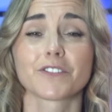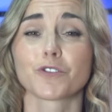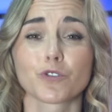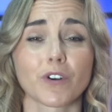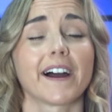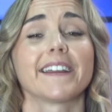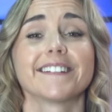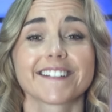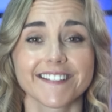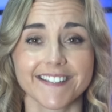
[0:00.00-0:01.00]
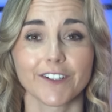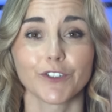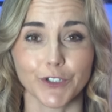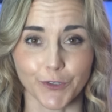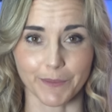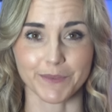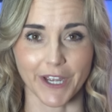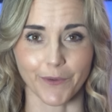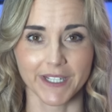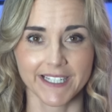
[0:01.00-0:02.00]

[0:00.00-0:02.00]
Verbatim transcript: to try and steal your crypto.